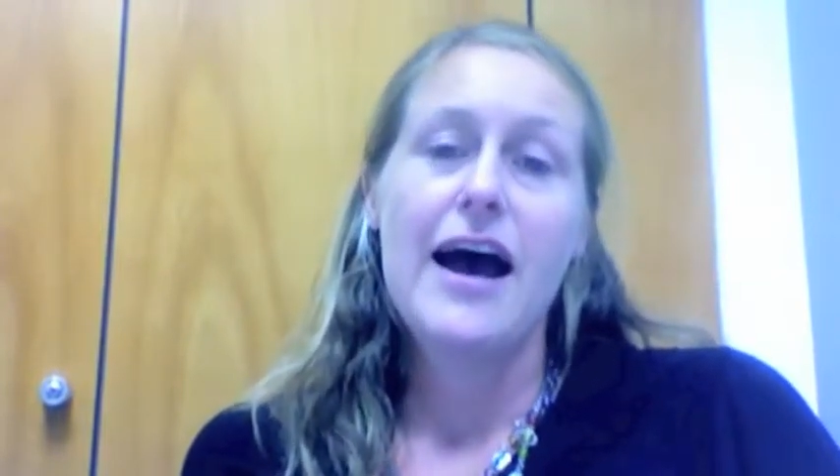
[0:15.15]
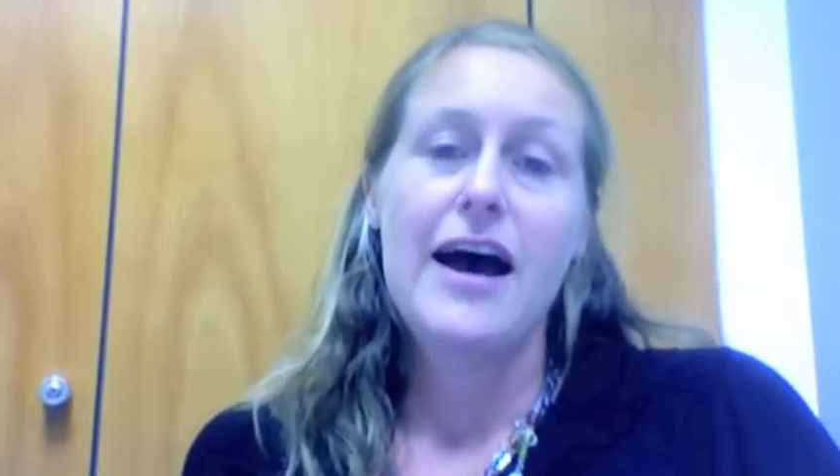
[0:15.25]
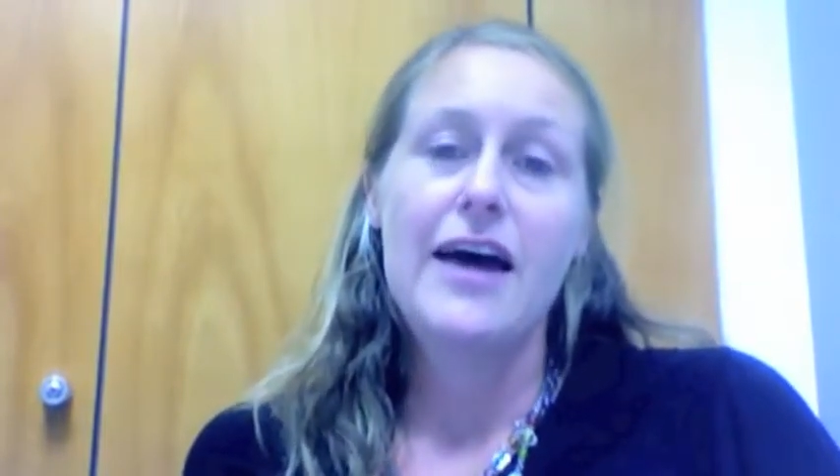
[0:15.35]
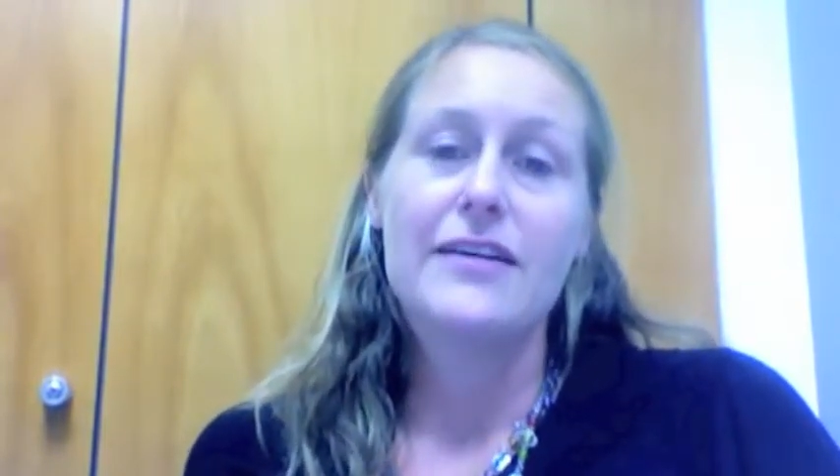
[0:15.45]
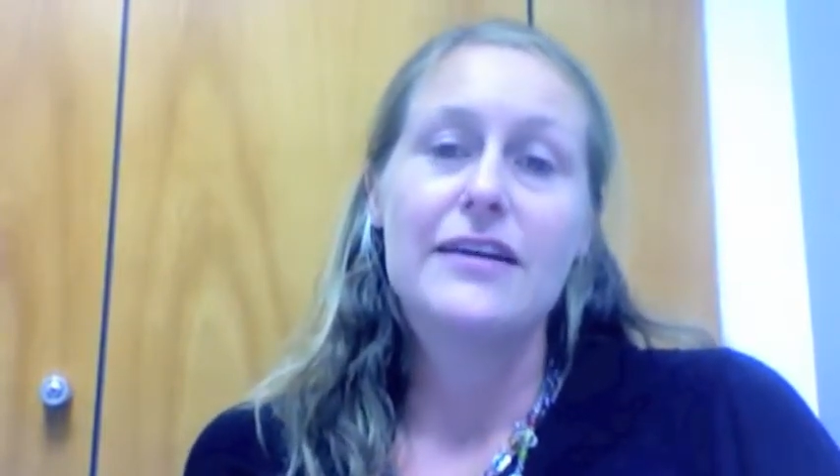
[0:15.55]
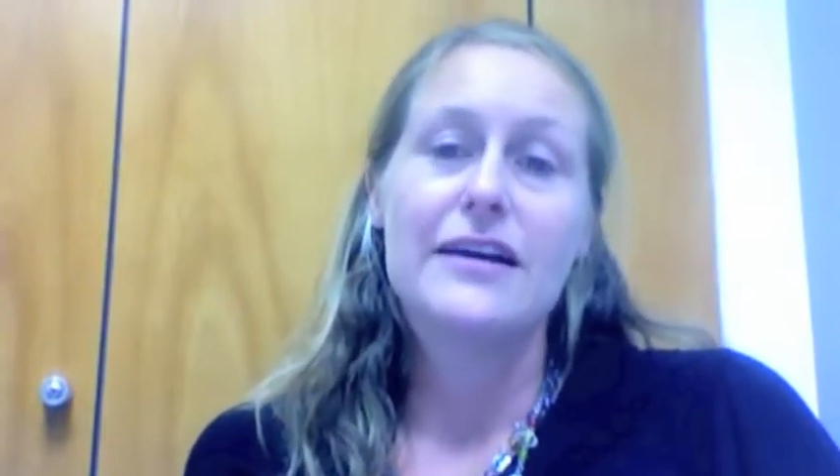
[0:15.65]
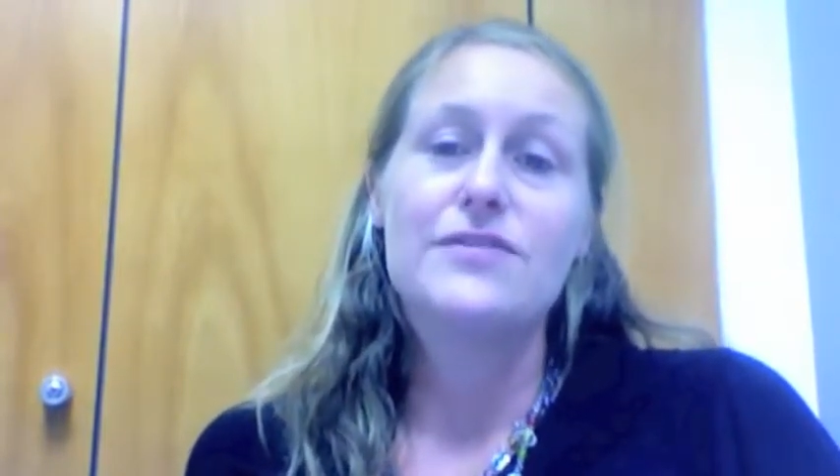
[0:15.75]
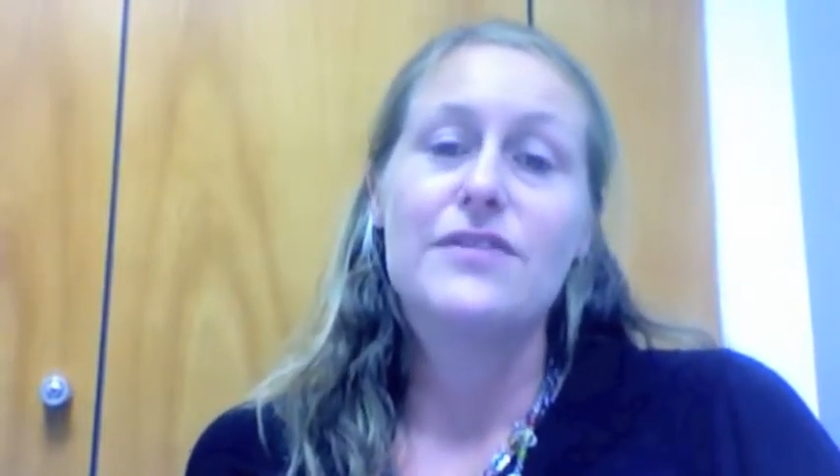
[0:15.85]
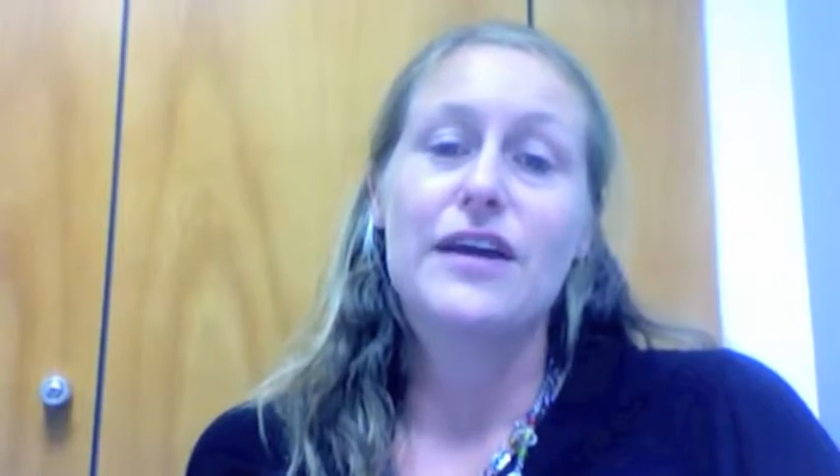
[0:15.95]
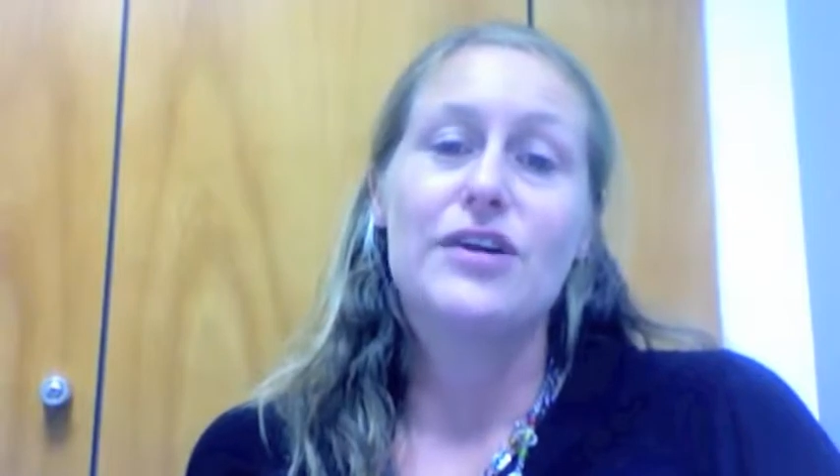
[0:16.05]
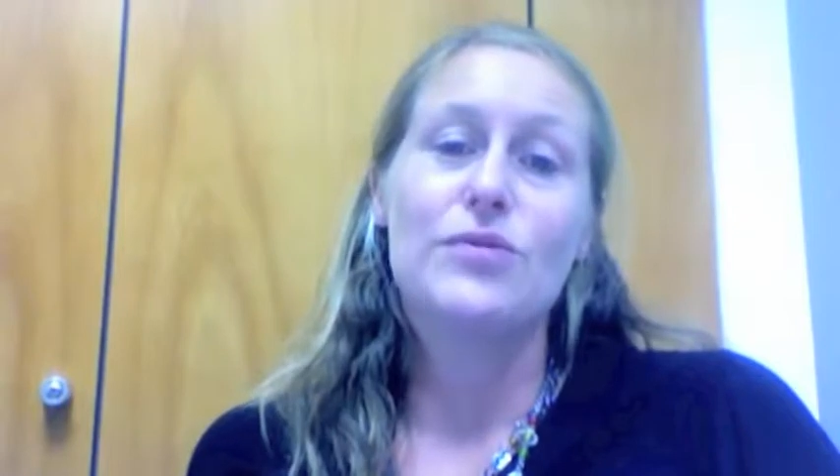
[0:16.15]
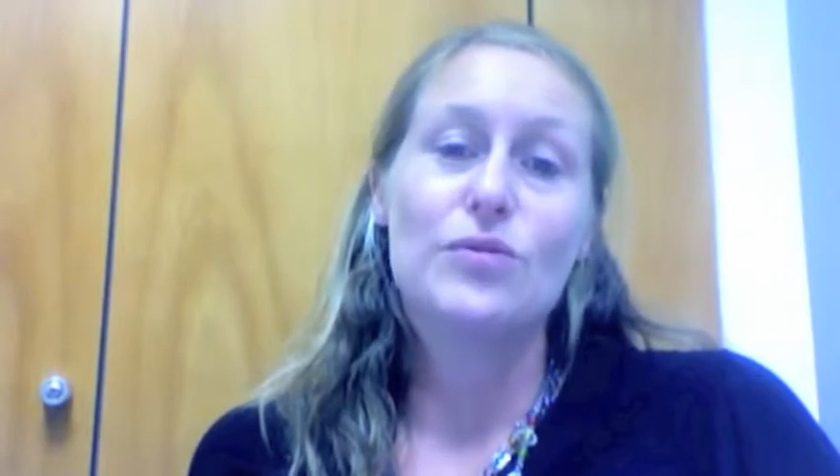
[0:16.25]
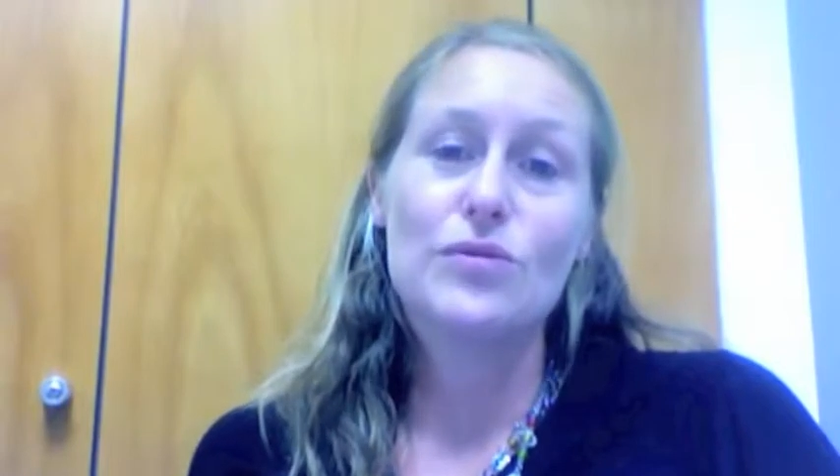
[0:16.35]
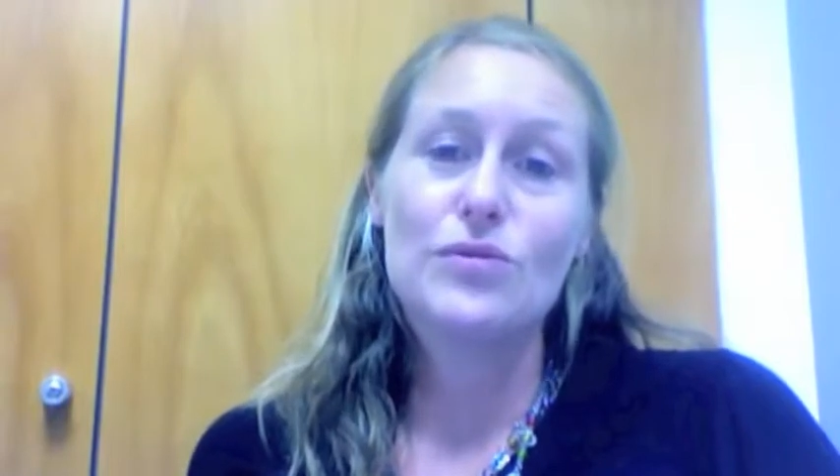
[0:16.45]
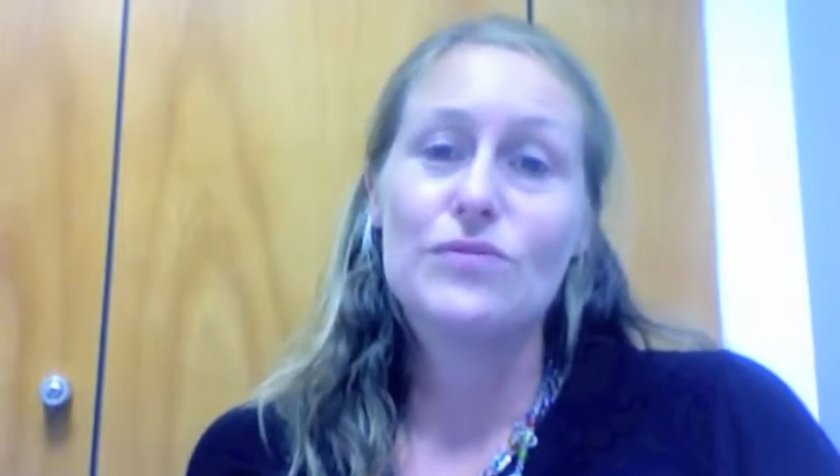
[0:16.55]
and I'd like to thank you
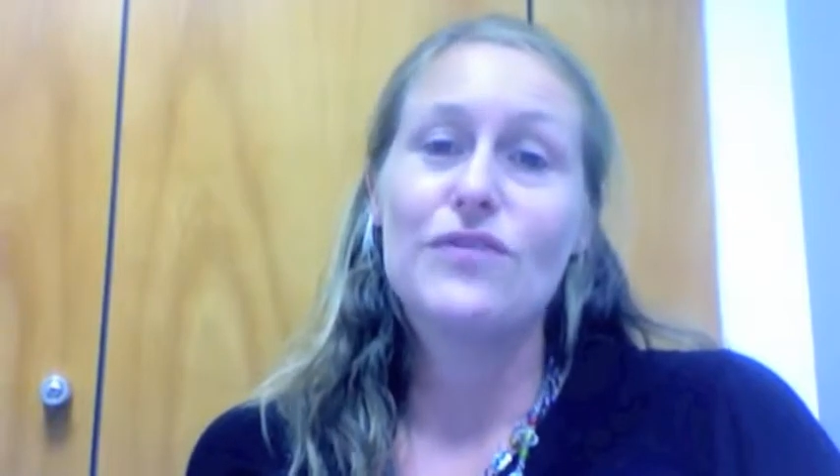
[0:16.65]
all